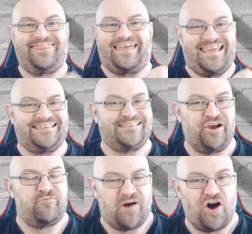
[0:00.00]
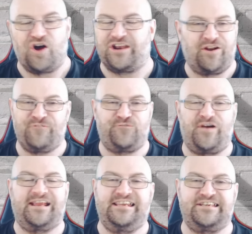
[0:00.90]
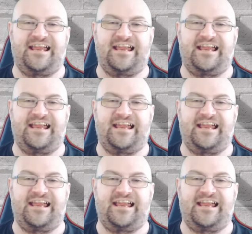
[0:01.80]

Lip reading: that hits home hard, and I frankly